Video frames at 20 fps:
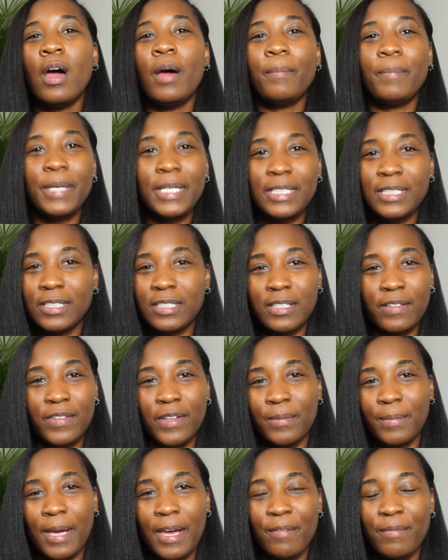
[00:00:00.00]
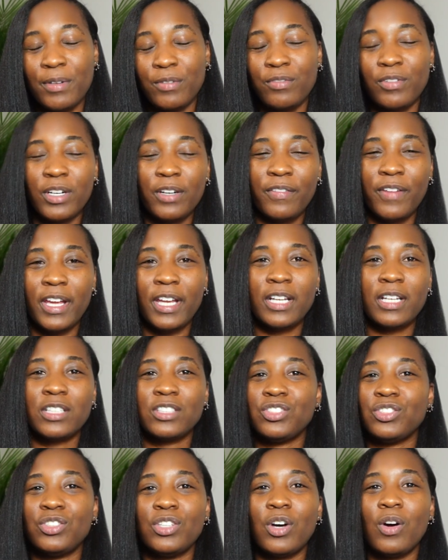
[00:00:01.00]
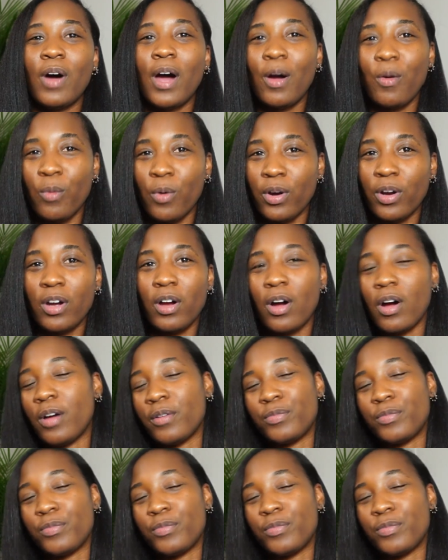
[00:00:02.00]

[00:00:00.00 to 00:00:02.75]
pieces of them have been renovated because you know I work